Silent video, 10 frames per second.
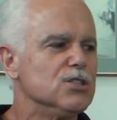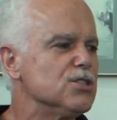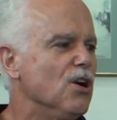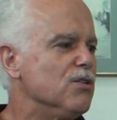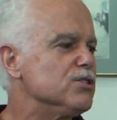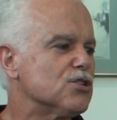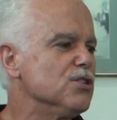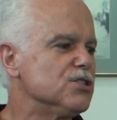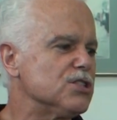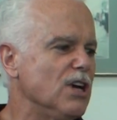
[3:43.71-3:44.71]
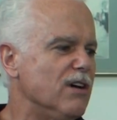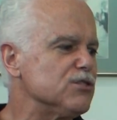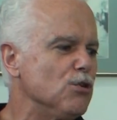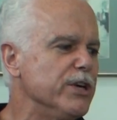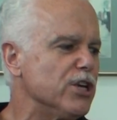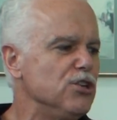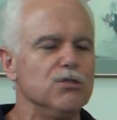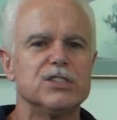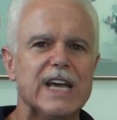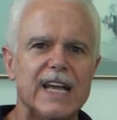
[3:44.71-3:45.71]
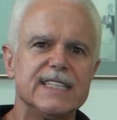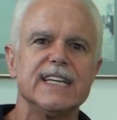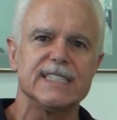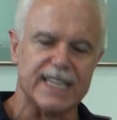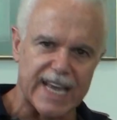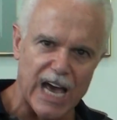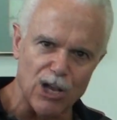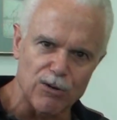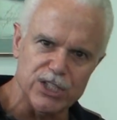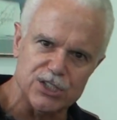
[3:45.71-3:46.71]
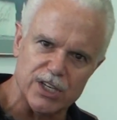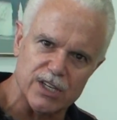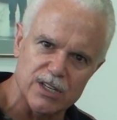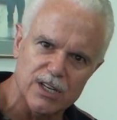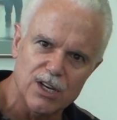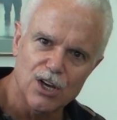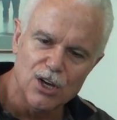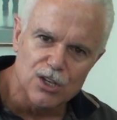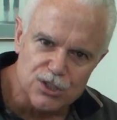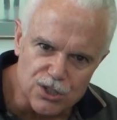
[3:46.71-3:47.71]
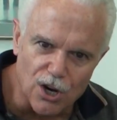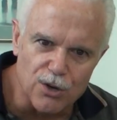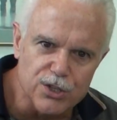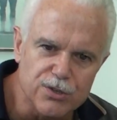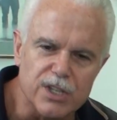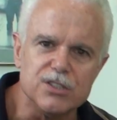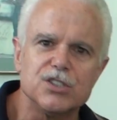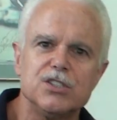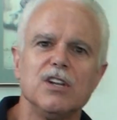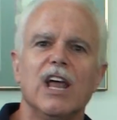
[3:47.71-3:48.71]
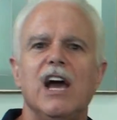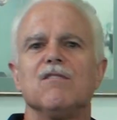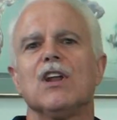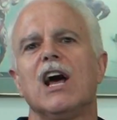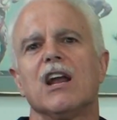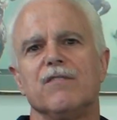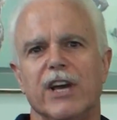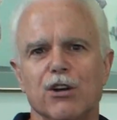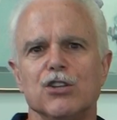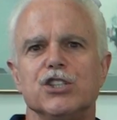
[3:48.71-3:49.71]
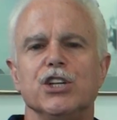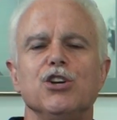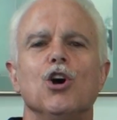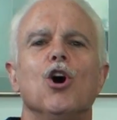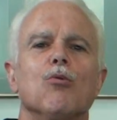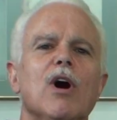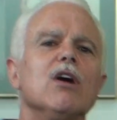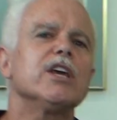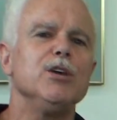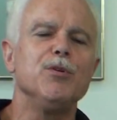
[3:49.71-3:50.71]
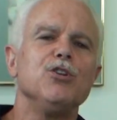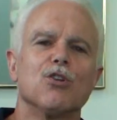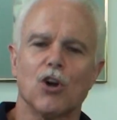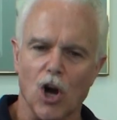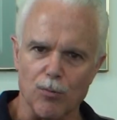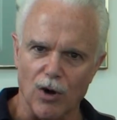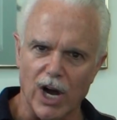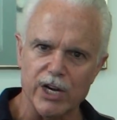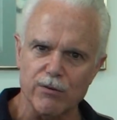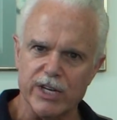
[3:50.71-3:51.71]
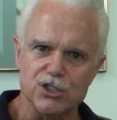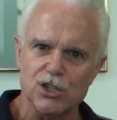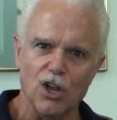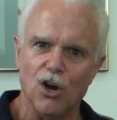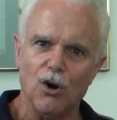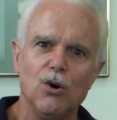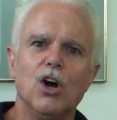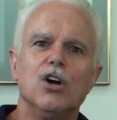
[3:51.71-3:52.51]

So it's good stuff. So we can use that to get the calories in, so you can still have a lot of energy while keeping your carbohydrates low,